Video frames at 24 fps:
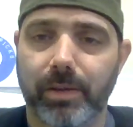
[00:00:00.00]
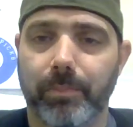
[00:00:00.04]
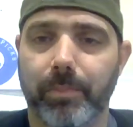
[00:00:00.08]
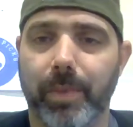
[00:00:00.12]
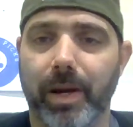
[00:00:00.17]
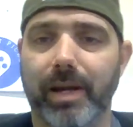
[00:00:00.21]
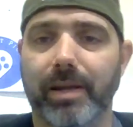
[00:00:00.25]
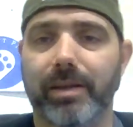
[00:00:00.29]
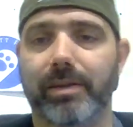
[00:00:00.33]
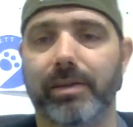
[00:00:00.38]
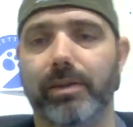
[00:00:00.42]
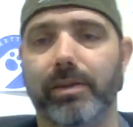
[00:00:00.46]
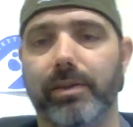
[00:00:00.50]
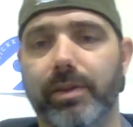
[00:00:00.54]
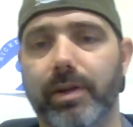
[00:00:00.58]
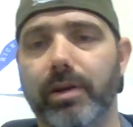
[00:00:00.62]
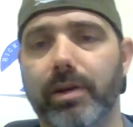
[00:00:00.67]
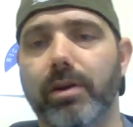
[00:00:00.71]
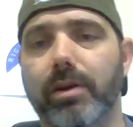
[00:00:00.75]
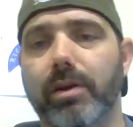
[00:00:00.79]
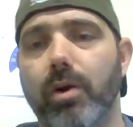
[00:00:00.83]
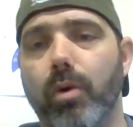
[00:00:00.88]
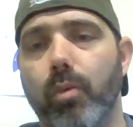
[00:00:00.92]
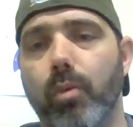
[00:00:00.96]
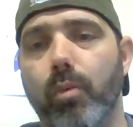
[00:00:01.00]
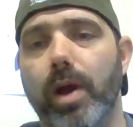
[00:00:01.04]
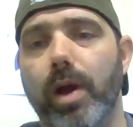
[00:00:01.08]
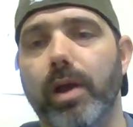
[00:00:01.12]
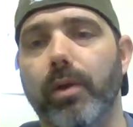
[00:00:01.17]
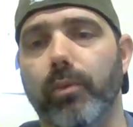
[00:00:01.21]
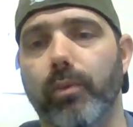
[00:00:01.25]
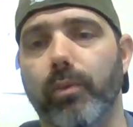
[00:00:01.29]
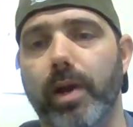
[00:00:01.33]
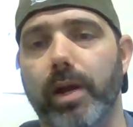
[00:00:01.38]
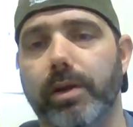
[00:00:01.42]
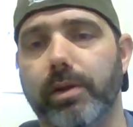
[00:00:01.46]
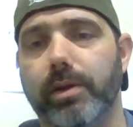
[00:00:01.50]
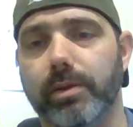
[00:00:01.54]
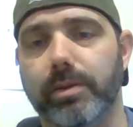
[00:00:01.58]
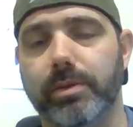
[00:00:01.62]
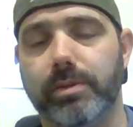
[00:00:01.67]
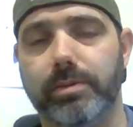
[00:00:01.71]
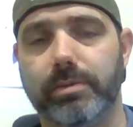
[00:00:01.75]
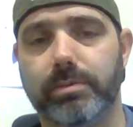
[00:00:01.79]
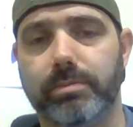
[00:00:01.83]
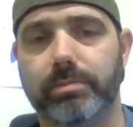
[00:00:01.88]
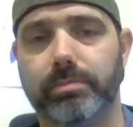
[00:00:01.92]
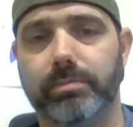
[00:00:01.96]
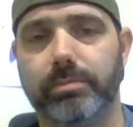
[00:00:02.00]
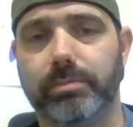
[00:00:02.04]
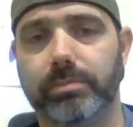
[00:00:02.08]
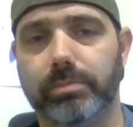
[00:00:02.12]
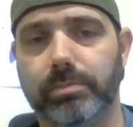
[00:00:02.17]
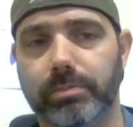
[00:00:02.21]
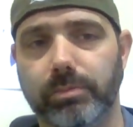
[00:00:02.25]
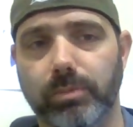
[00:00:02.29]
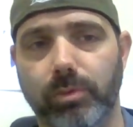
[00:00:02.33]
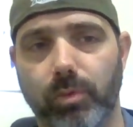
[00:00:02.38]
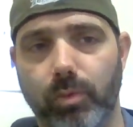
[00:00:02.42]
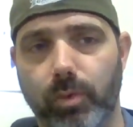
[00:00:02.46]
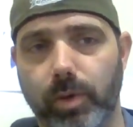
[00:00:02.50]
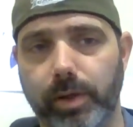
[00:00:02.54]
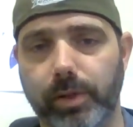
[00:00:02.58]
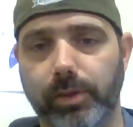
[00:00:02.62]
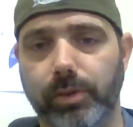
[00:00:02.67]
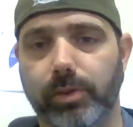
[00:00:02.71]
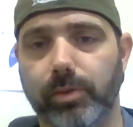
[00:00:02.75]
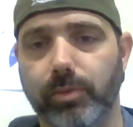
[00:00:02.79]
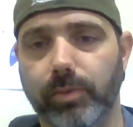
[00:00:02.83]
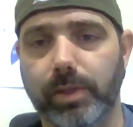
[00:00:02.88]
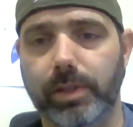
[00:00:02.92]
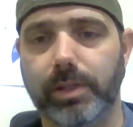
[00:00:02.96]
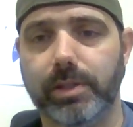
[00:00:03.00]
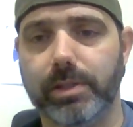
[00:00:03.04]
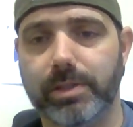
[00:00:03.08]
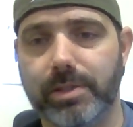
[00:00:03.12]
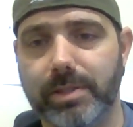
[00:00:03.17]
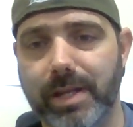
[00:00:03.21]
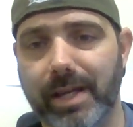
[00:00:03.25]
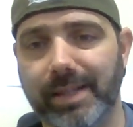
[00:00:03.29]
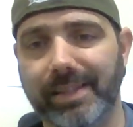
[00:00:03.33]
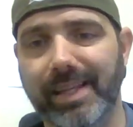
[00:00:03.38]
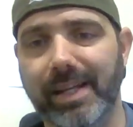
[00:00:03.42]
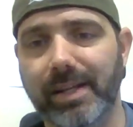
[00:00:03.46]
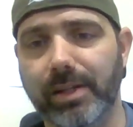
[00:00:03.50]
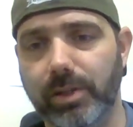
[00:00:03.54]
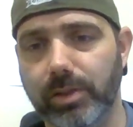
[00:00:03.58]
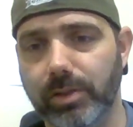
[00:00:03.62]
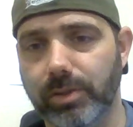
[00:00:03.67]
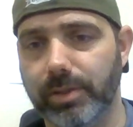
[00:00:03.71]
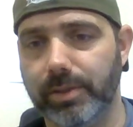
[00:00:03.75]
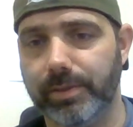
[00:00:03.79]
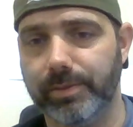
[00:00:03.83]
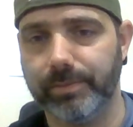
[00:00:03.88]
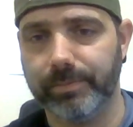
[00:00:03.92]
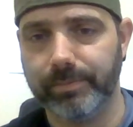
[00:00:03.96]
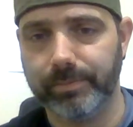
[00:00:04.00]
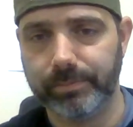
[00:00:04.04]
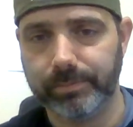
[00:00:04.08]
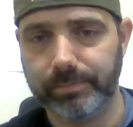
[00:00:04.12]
But their away record, 1-3, not that good.